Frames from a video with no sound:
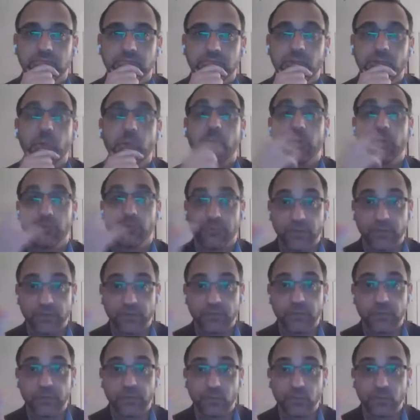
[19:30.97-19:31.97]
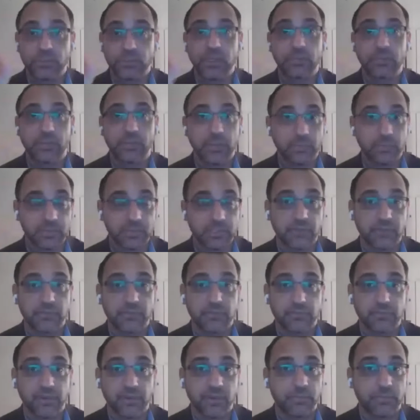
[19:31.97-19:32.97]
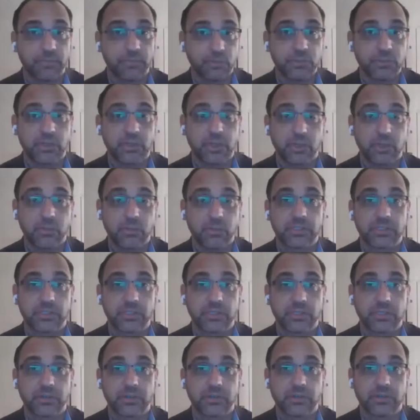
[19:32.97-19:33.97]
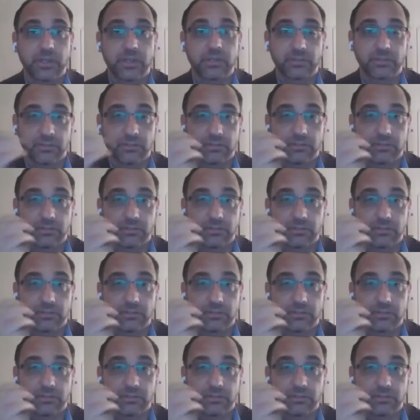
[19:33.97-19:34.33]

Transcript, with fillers: Well, fifty percent, uh, maybe seventy-five percent. I was hearing right.